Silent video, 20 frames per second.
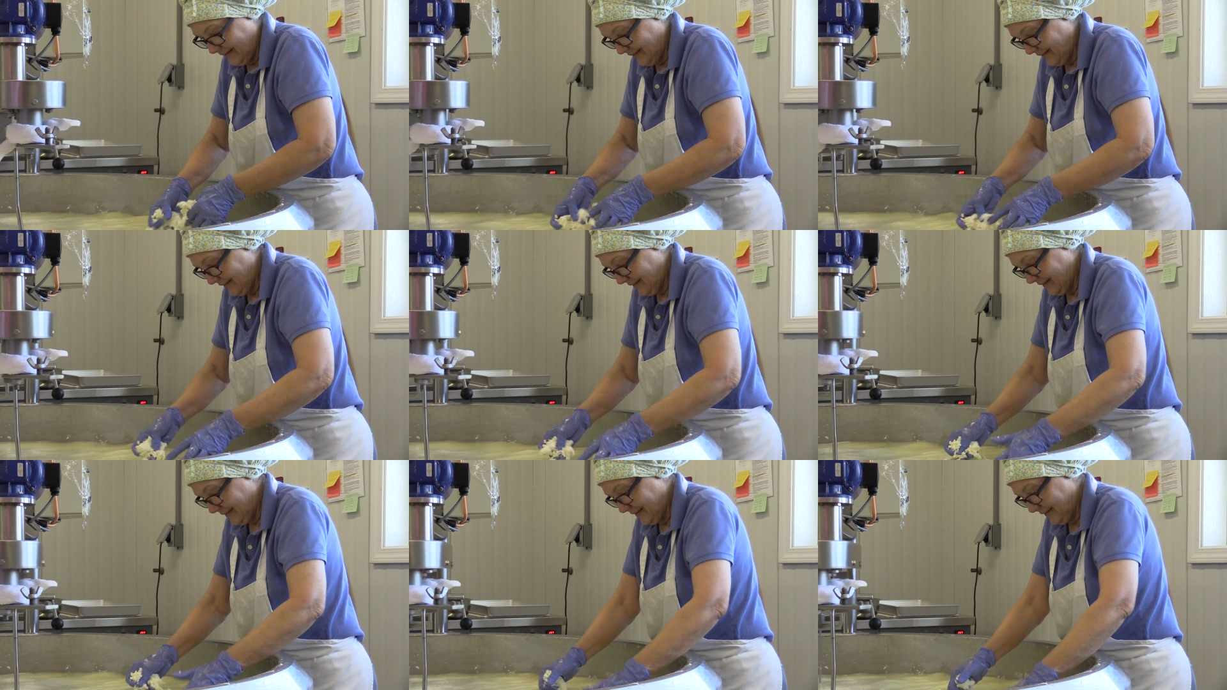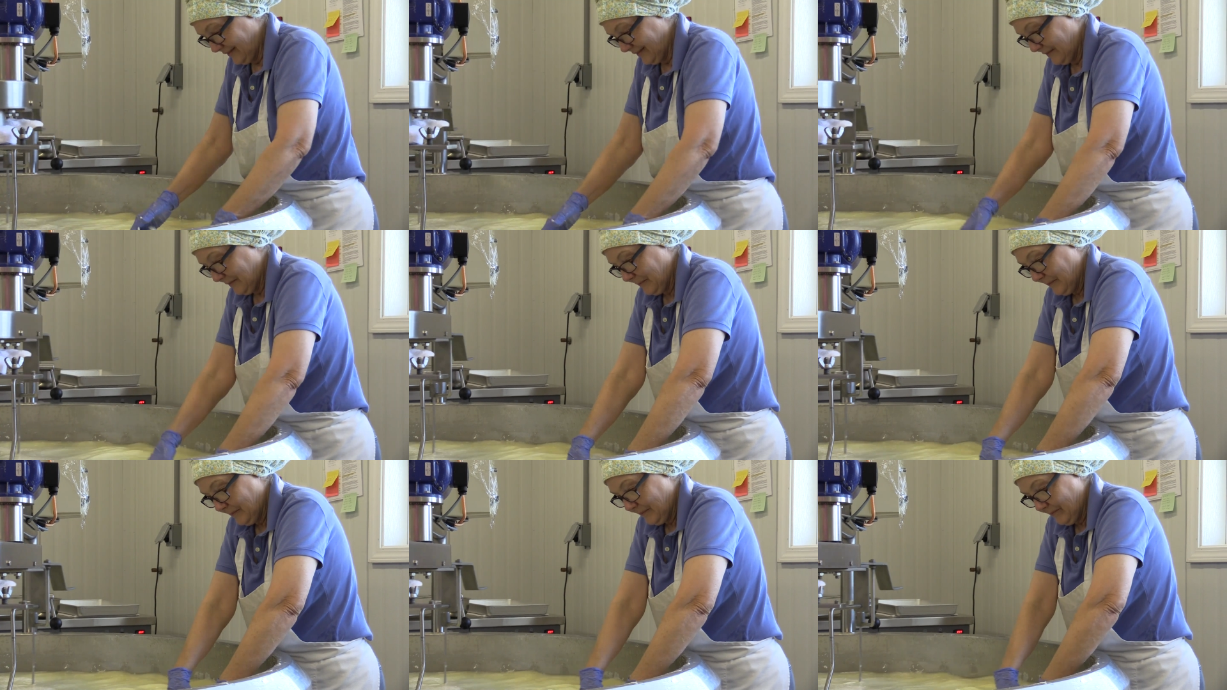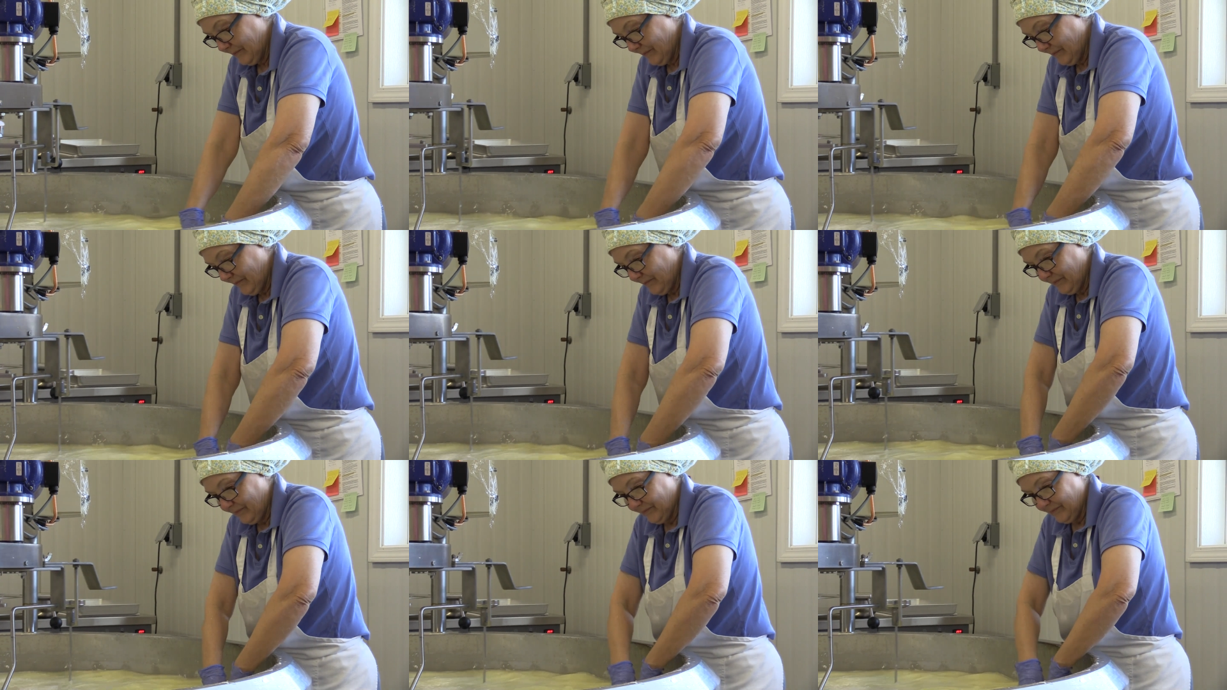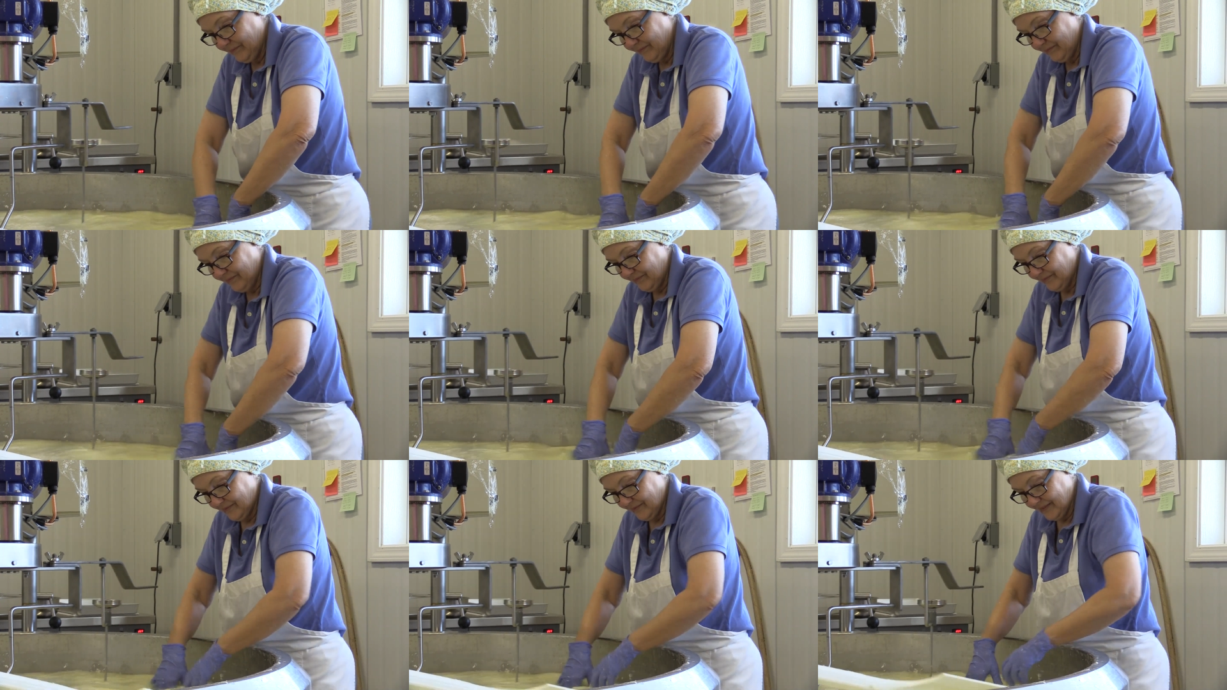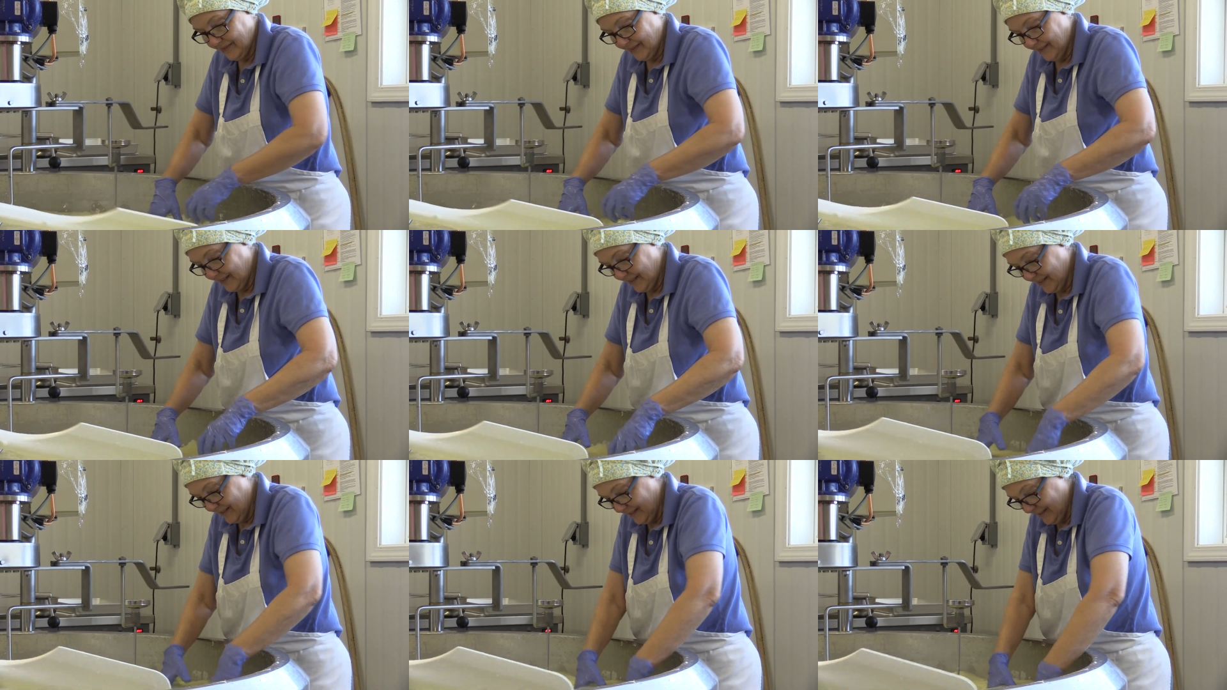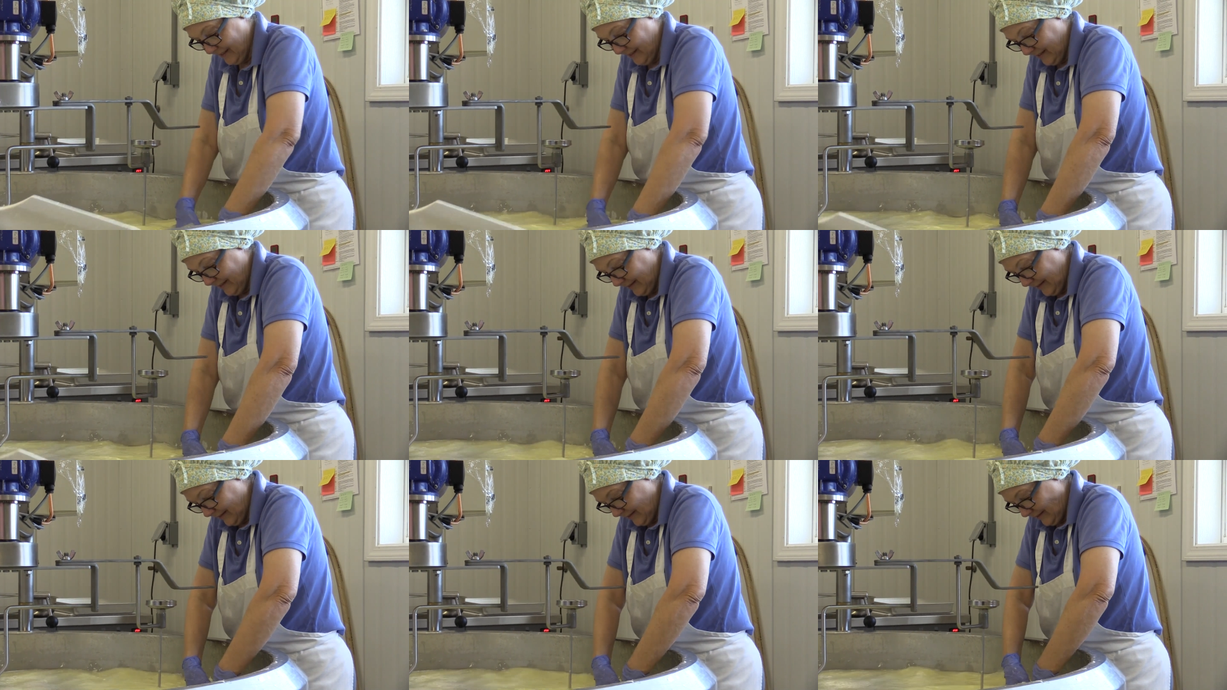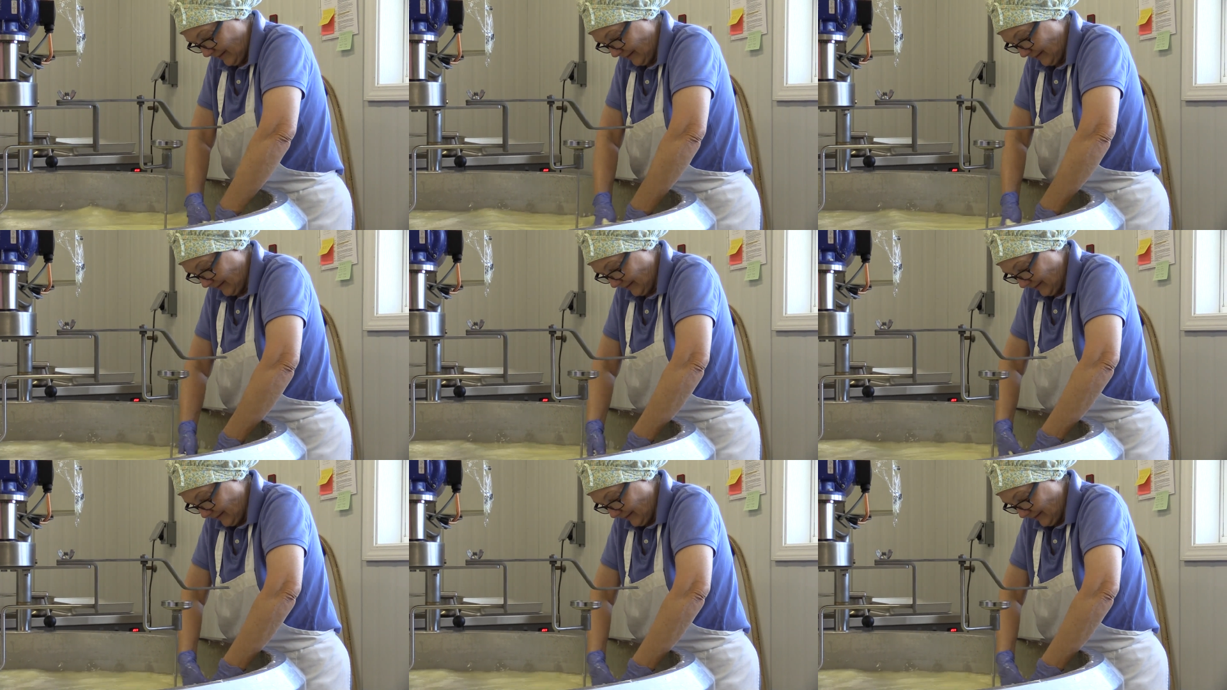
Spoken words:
(no speaker visible)